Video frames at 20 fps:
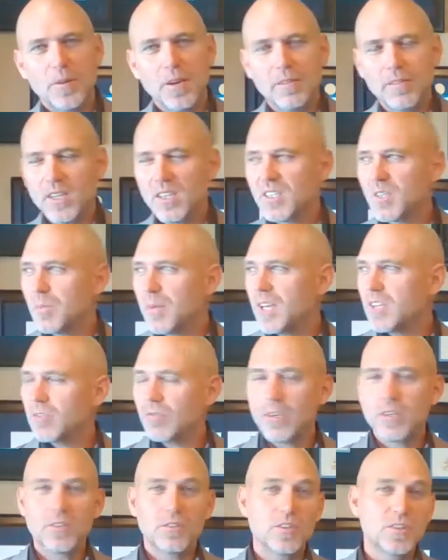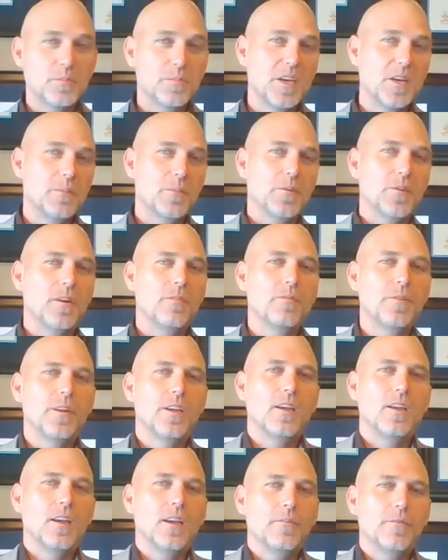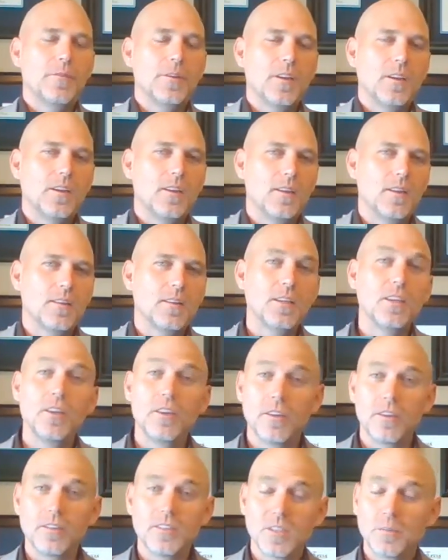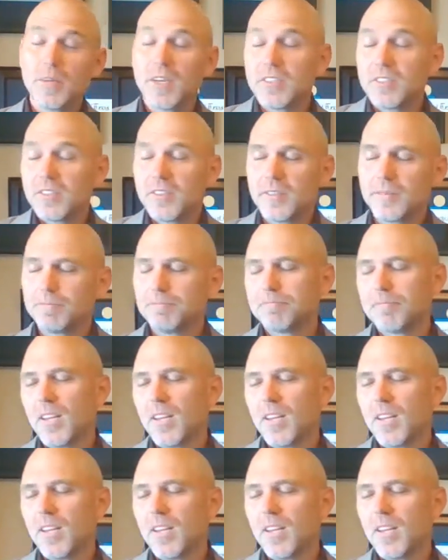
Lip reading: evidence-based research paper every semester.